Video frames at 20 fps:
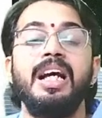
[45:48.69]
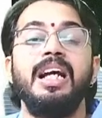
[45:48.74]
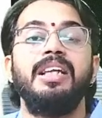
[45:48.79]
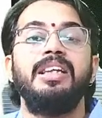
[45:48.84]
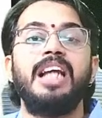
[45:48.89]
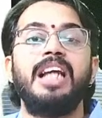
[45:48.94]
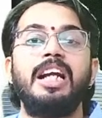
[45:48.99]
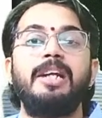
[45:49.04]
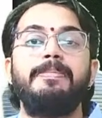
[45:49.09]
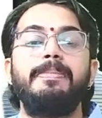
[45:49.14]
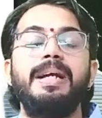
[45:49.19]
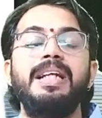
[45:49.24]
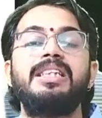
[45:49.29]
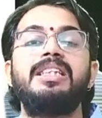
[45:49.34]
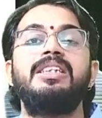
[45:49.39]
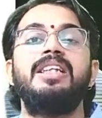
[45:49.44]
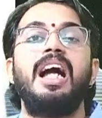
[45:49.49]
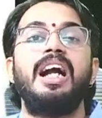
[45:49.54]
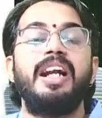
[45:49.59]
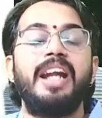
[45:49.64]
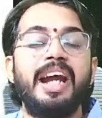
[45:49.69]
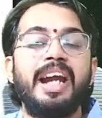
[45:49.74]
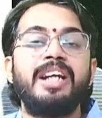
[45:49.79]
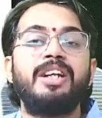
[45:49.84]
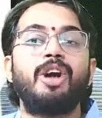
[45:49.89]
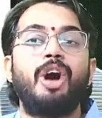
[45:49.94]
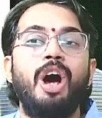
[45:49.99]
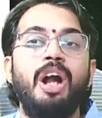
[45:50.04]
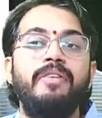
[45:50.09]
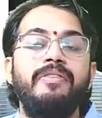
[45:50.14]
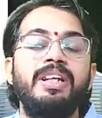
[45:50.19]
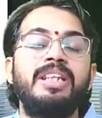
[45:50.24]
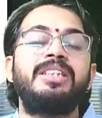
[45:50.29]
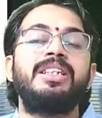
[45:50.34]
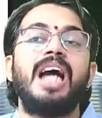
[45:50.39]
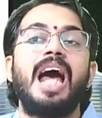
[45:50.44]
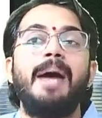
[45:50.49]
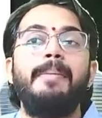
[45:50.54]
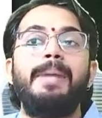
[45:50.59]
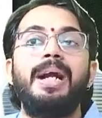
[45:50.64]
That means the date on which
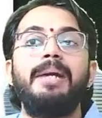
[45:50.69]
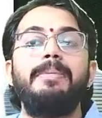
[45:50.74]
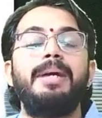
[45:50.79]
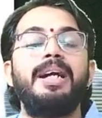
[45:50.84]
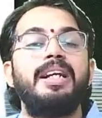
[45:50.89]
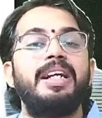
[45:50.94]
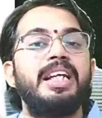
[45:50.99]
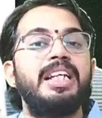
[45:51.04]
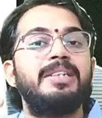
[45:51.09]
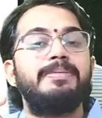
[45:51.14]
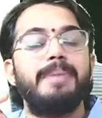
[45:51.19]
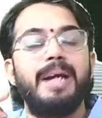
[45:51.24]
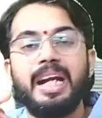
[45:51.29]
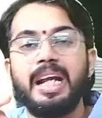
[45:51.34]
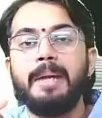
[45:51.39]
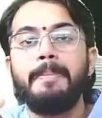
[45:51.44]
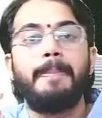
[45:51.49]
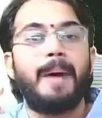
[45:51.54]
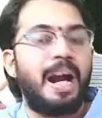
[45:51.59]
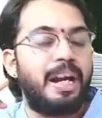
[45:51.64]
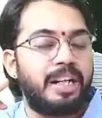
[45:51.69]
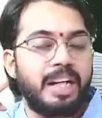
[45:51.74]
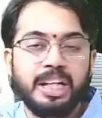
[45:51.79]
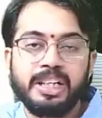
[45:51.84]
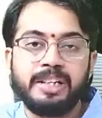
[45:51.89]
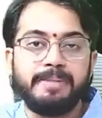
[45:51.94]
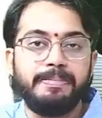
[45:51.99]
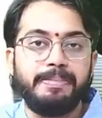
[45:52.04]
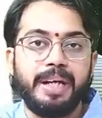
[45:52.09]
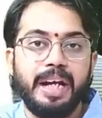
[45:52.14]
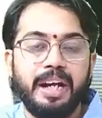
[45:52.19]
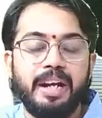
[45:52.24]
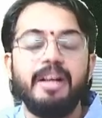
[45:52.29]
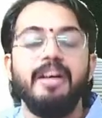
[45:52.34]
amendment is made in partnership deed.